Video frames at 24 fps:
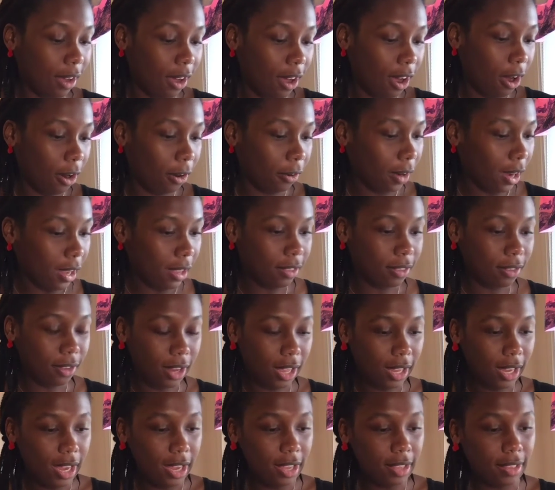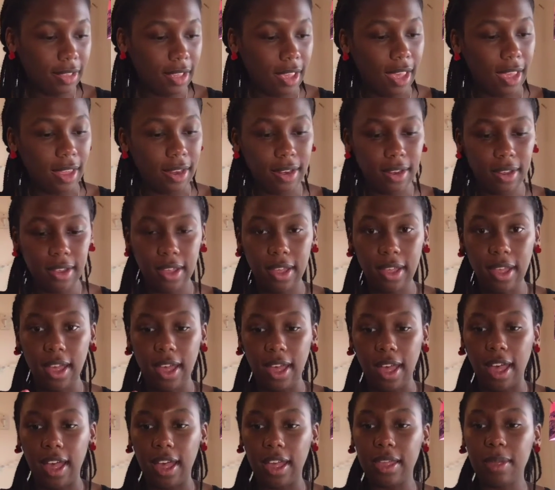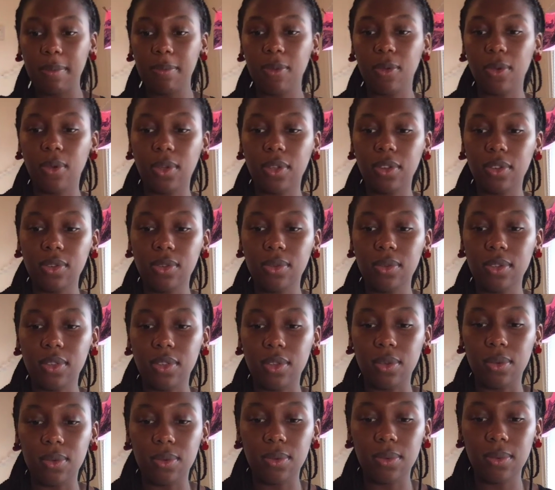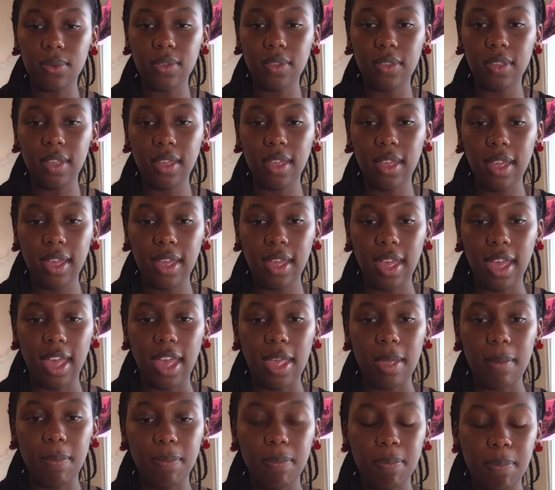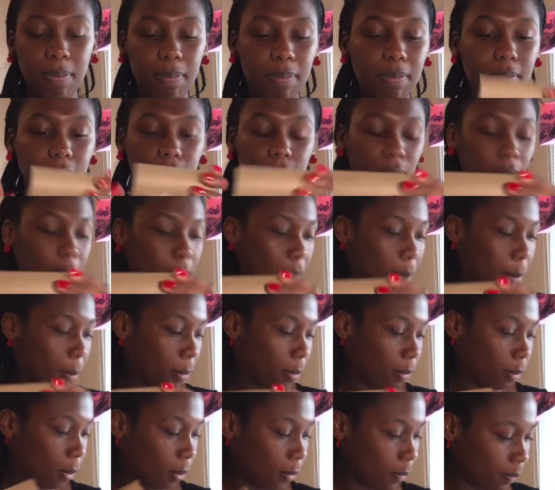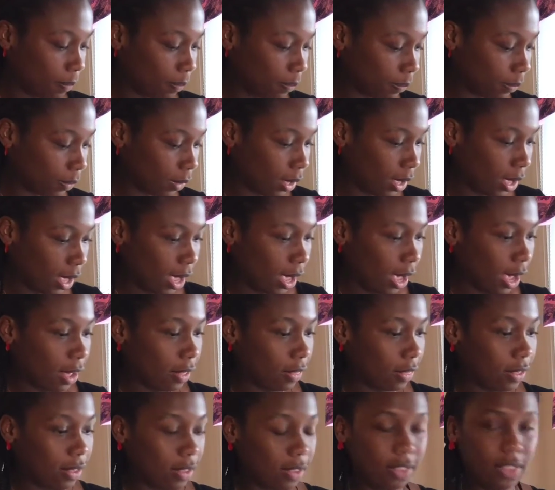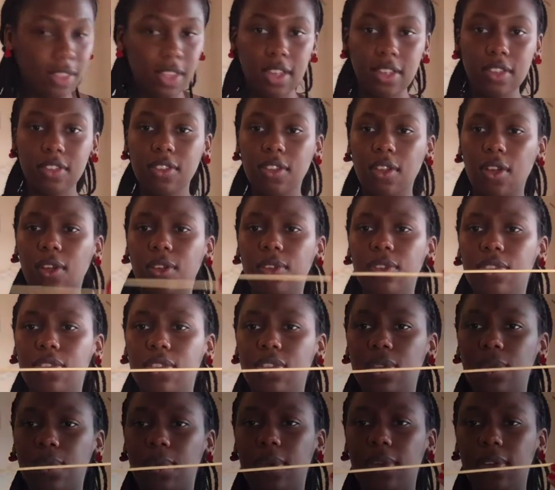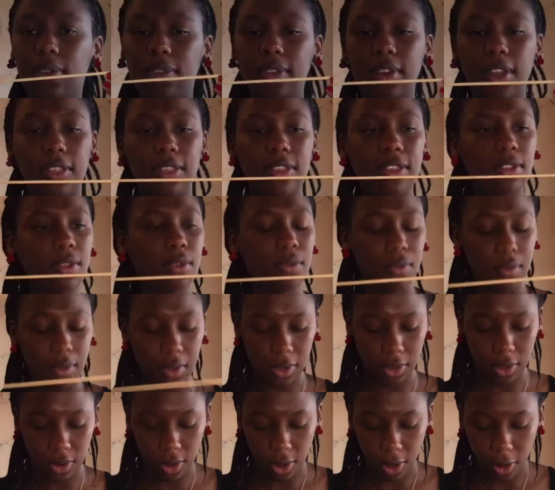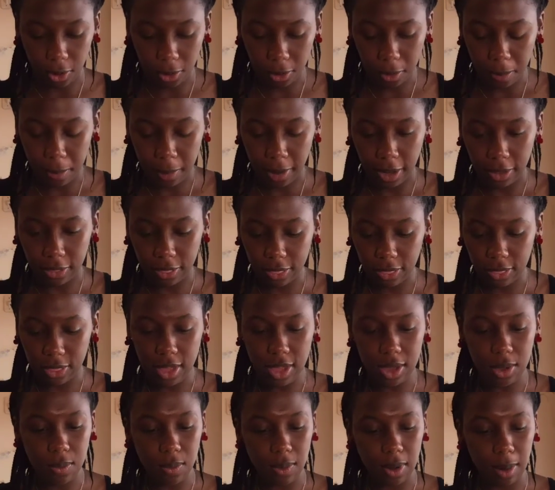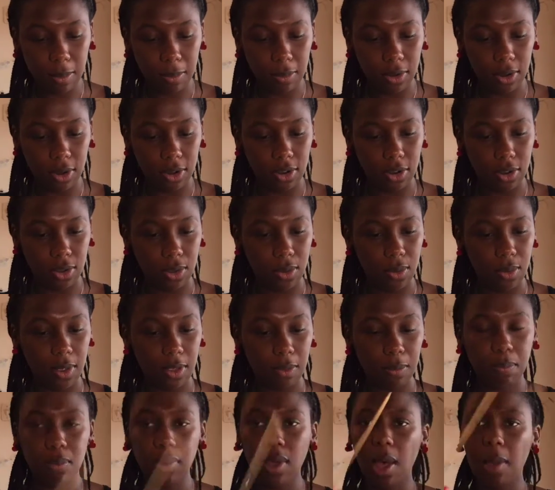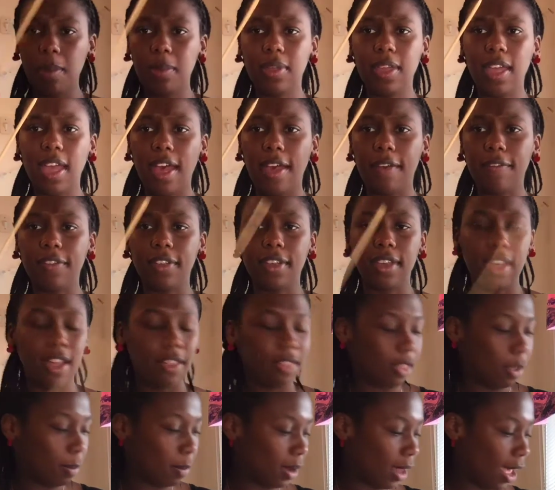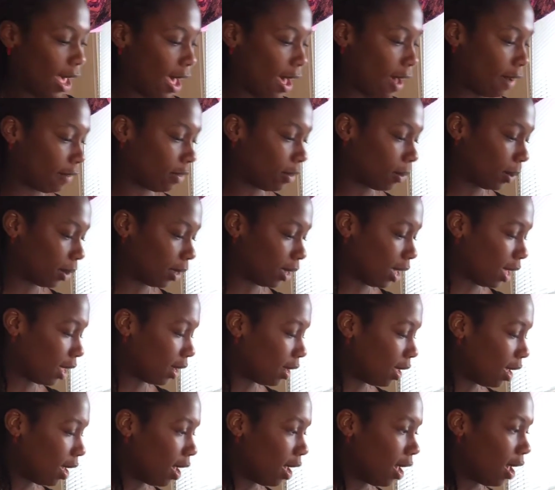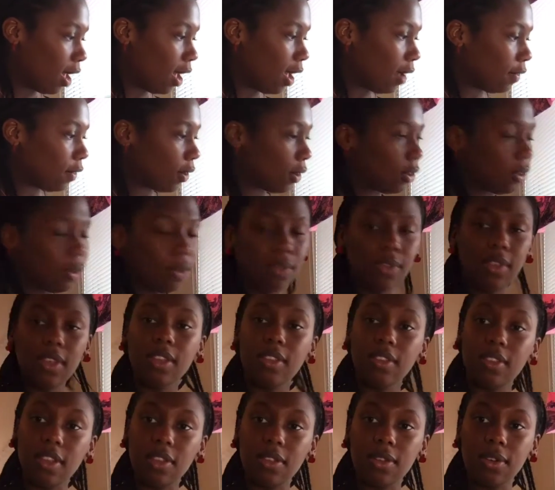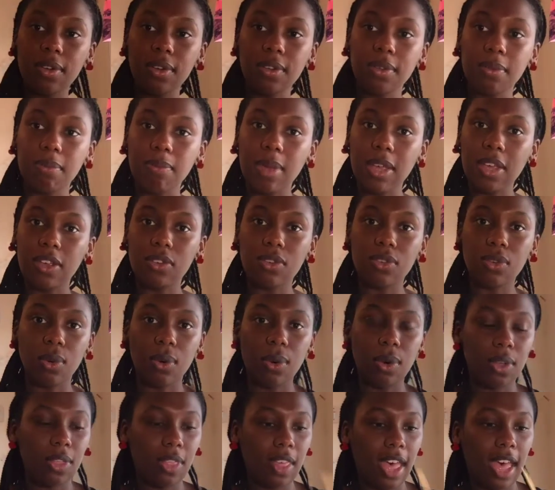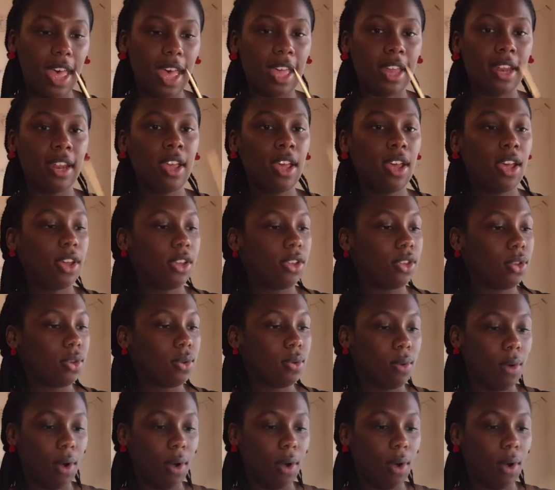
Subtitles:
All right, so like I said, I'm going to use a toilet paper roll. and these things called skewers. Now these are really long, but I think what I'm going to do is probably have to cut them in half. So again, if you're using scissors, make sure that you